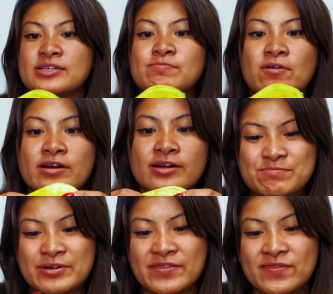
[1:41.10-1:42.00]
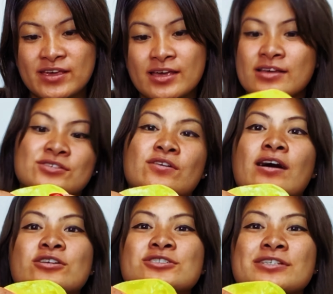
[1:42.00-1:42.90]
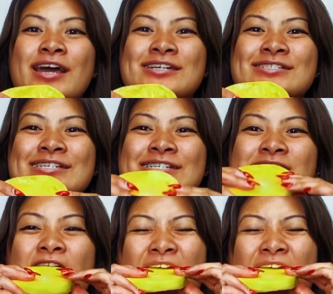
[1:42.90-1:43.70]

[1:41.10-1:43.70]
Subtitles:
part is pretty thick, so usually I just eat it.